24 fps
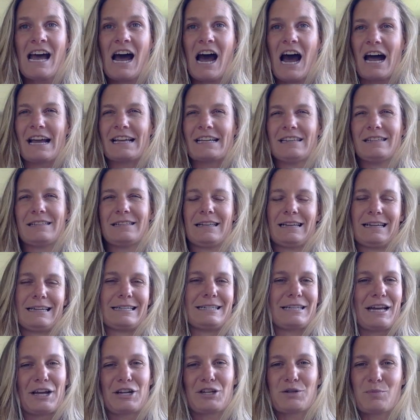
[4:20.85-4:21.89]
I guess, like a
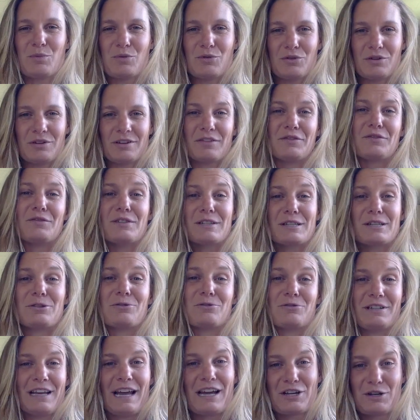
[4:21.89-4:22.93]
dashboard, a physical
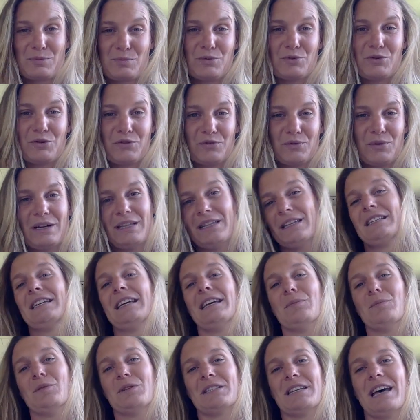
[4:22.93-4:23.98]
dashboard of where the
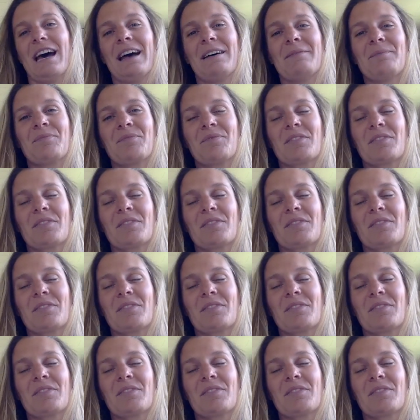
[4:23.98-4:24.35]
team was at.